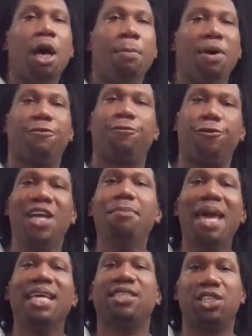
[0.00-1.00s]
but
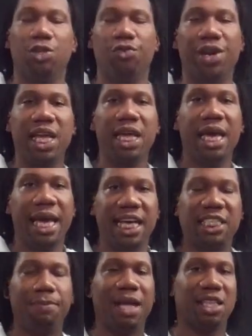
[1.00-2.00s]
Freemasonry
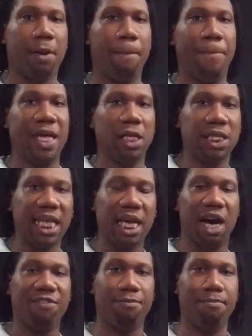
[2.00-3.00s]
is about the building of